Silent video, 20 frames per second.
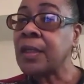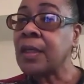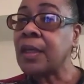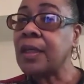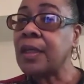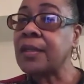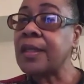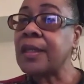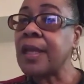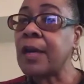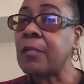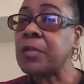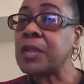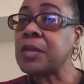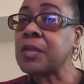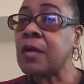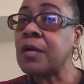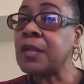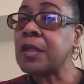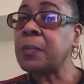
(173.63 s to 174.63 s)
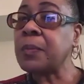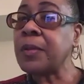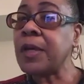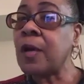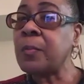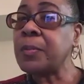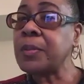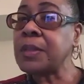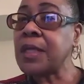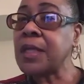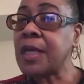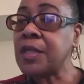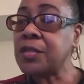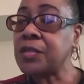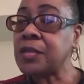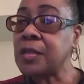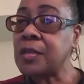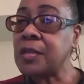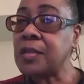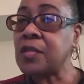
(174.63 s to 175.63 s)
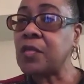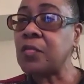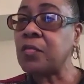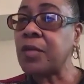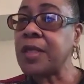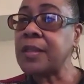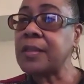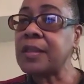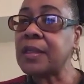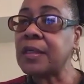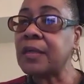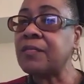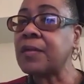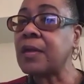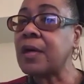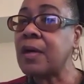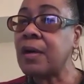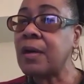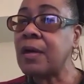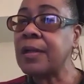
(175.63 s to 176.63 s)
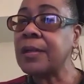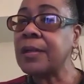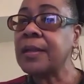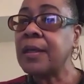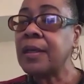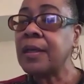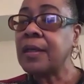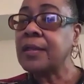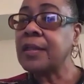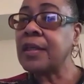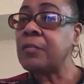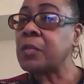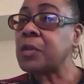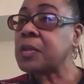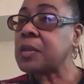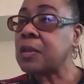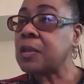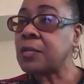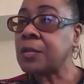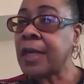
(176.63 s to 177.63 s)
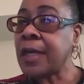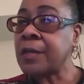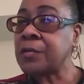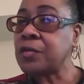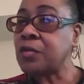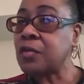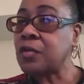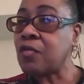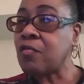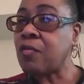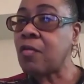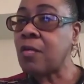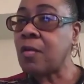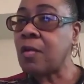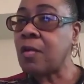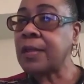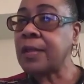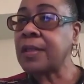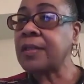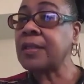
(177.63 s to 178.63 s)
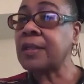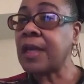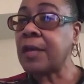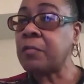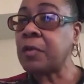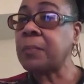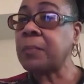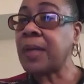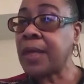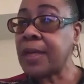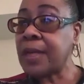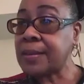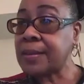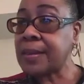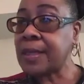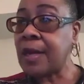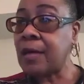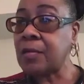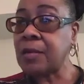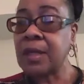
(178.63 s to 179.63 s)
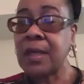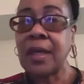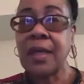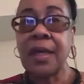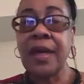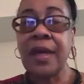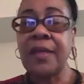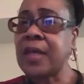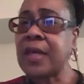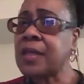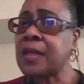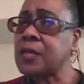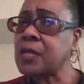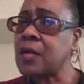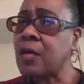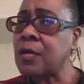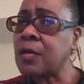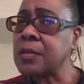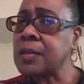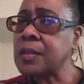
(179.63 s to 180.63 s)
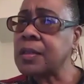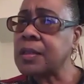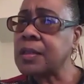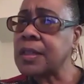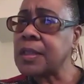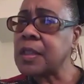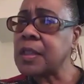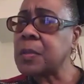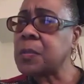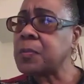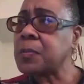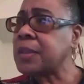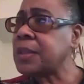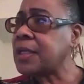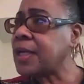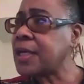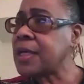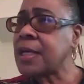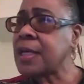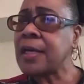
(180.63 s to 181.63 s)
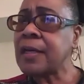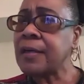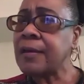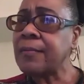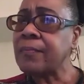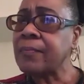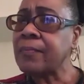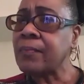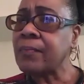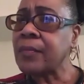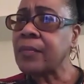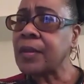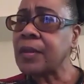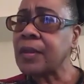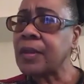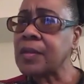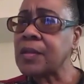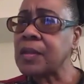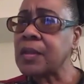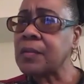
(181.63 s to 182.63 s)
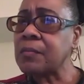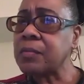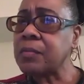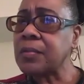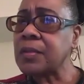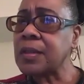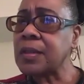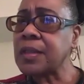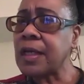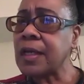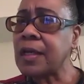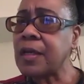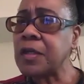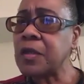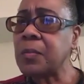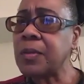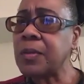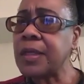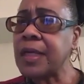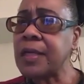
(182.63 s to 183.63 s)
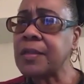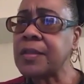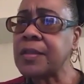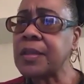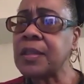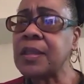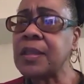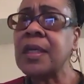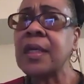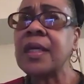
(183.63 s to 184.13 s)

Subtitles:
And then I would start the palpitations, the racing of the heart, then would slow down to a crawl, and then I would pass out. I think it's called dyspnea. Is that how you pronounce it?